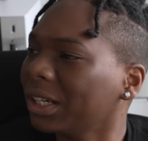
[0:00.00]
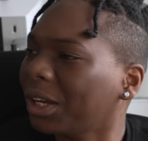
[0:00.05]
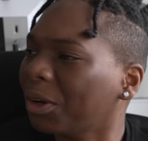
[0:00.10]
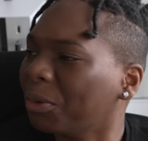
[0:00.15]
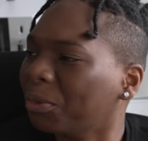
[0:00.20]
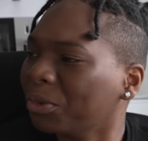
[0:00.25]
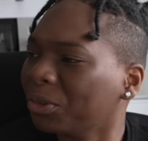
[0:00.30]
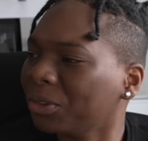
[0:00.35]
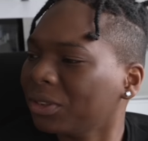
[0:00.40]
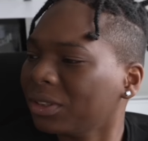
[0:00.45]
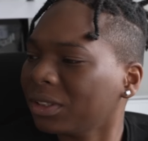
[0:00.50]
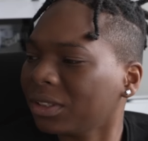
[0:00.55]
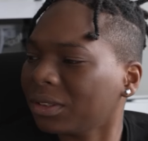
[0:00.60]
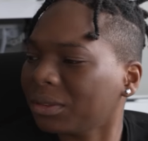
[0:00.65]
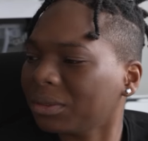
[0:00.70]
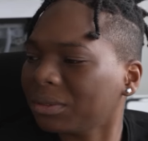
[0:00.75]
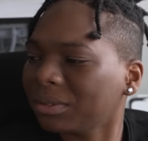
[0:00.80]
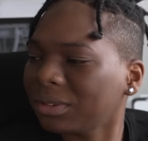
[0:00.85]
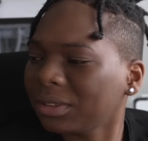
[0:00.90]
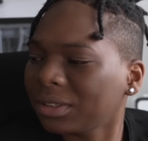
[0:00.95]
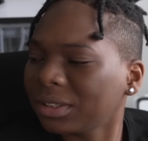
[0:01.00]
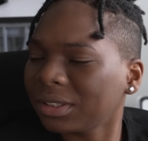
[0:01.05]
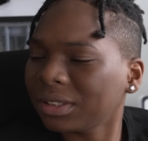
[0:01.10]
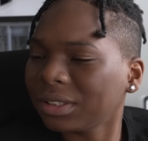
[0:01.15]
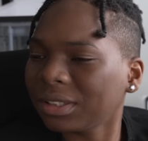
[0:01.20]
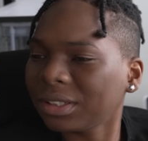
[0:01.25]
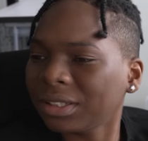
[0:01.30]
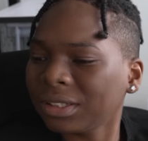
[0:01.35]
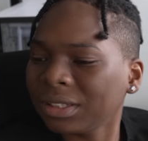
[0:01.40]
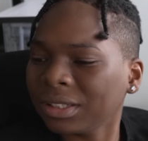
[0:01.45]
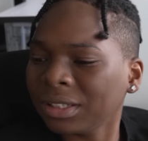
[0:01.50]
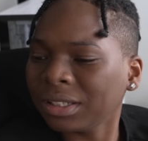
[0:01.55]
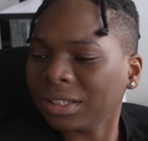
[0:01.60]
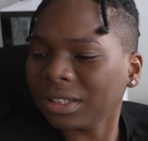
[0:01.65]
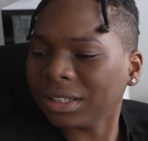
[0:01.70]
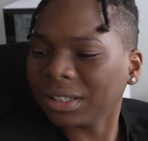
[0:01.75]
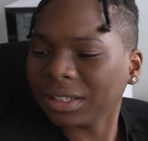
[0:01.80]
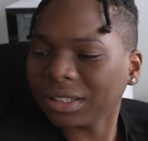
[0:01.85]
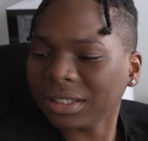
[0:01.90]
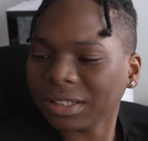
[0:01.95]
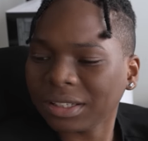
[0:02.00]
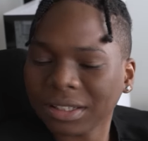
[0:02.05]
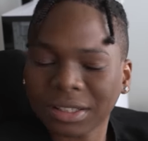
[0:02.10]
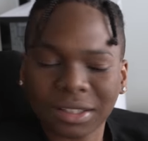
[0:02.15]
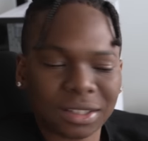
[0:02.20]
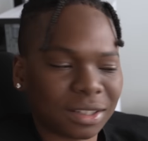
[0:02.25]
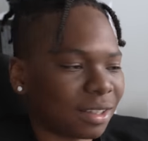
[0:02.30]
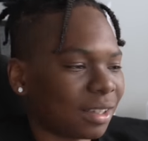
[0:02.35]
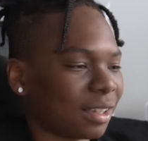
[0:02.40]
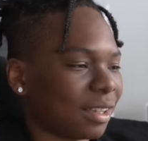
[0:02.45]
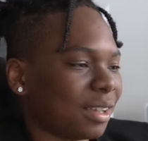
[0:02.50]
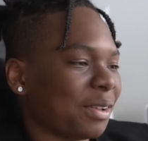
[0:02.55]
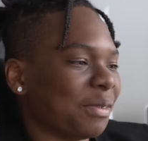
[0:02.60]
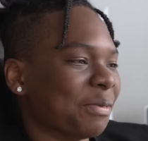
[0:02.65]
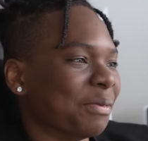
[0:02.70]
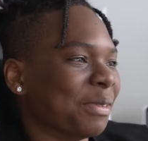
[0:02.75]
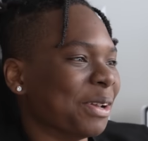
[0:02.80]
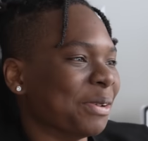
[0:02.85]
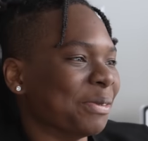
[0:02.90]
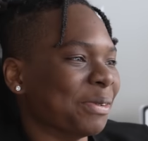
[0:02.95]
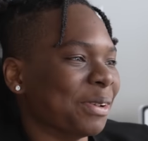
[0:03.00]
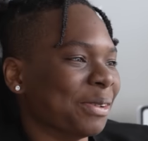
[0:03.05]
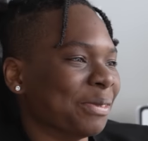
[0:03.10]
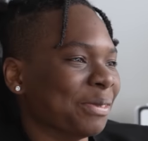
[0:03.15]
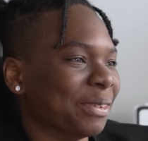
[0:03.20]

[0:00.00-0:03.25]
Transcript: Go, go, go. Yeah. Bet, bet,